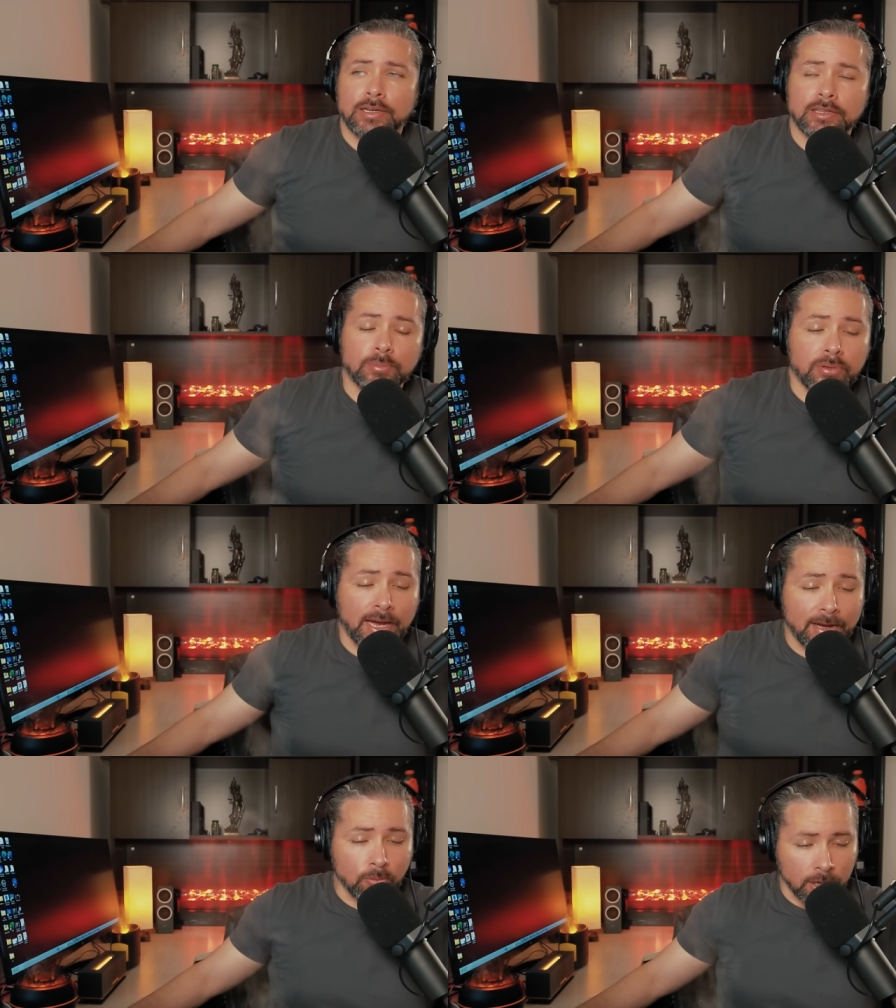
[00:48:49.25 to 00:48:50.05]
the
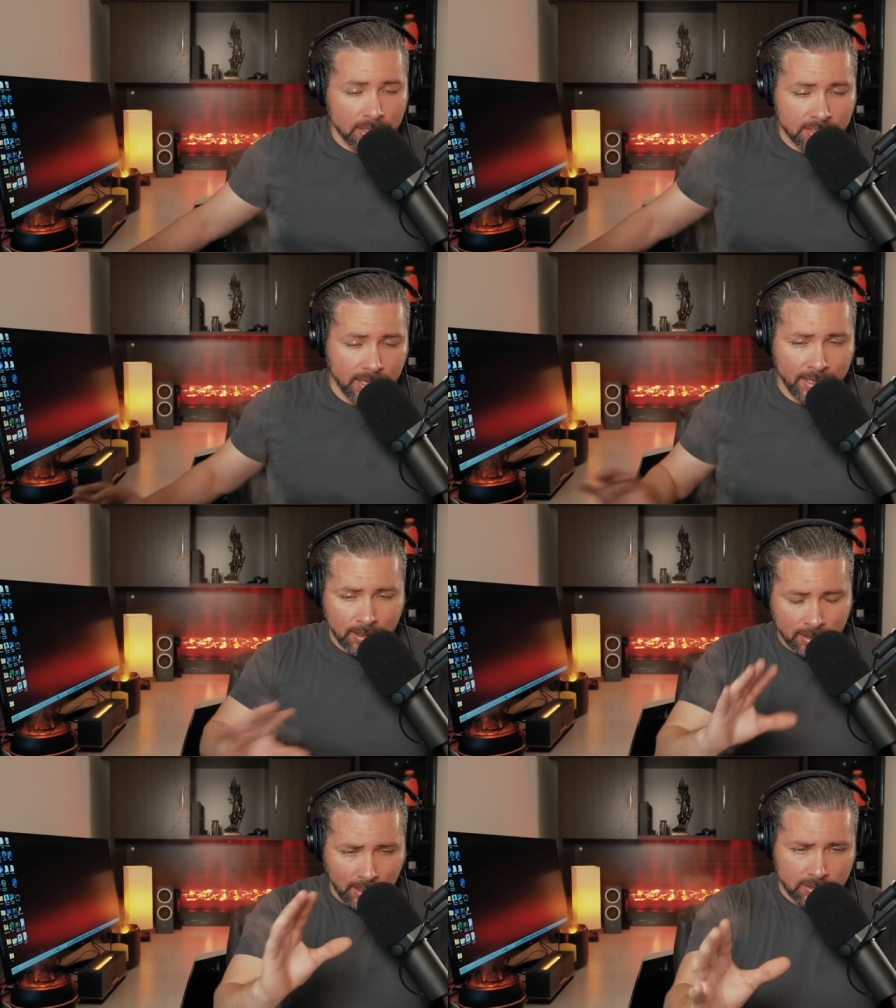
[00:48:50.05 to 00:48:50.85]
plan was they had
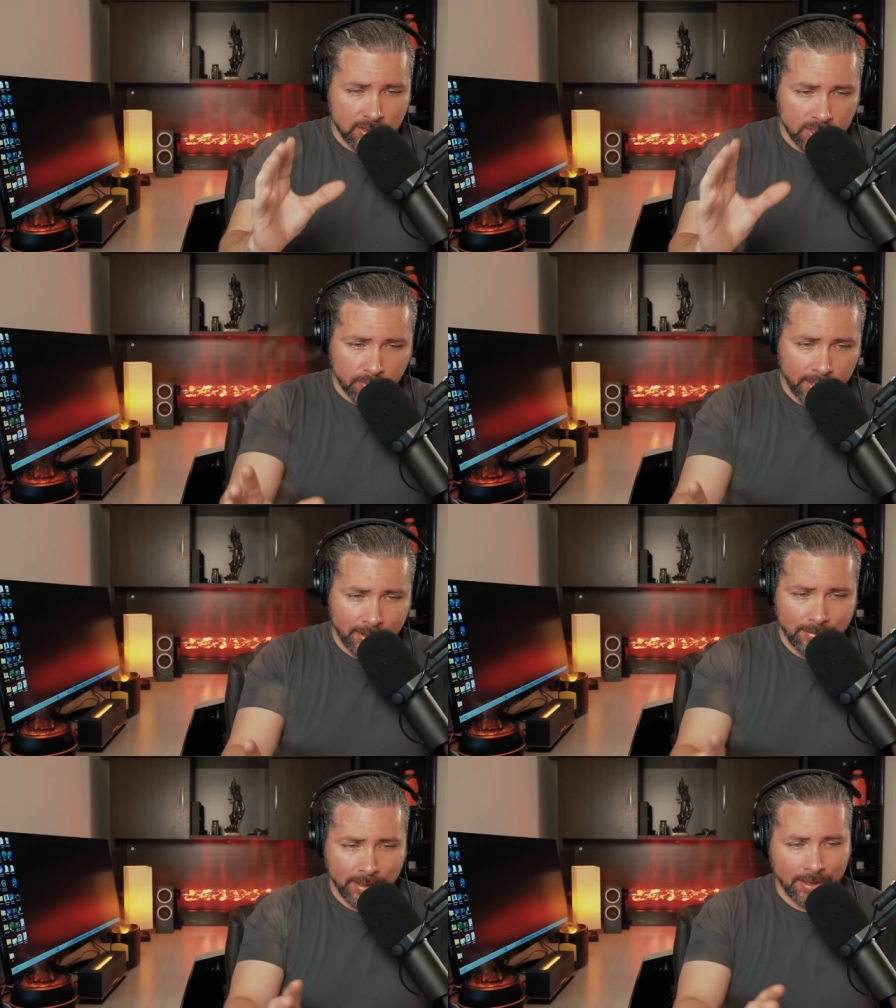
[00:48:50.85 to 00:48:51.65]
concocted this
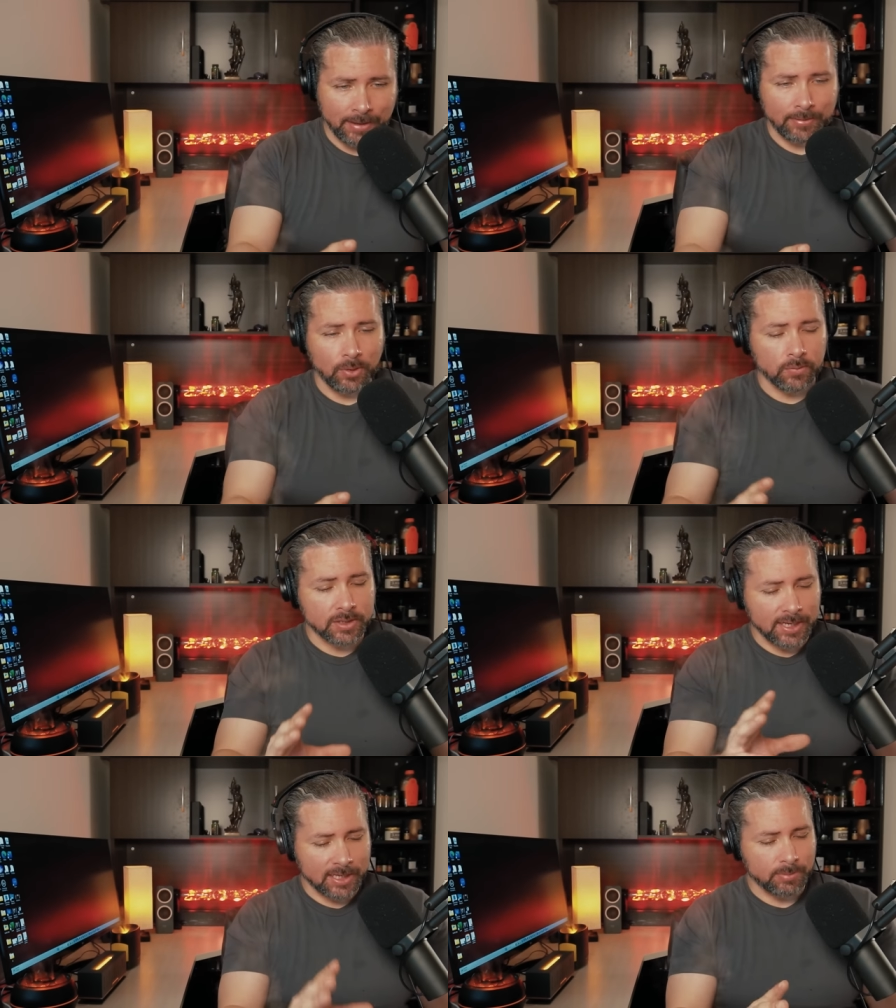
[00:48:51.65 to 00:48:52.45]
plan and over
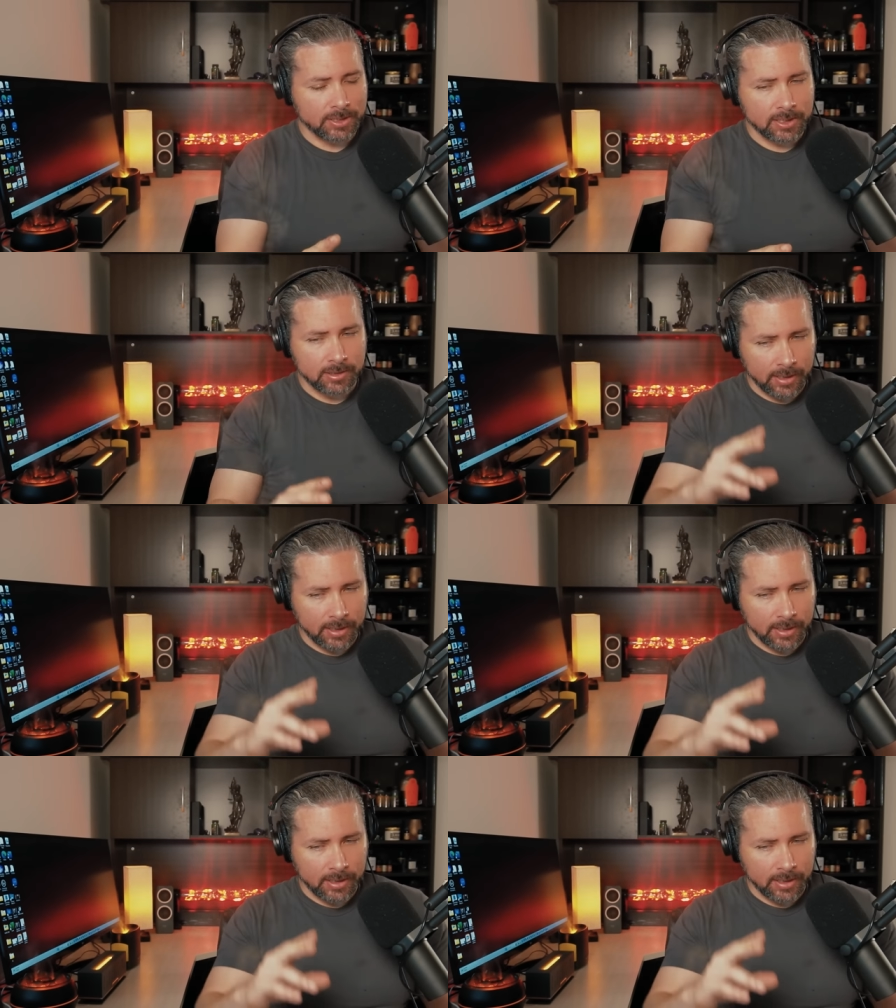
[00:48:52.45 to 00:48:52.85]
text messages.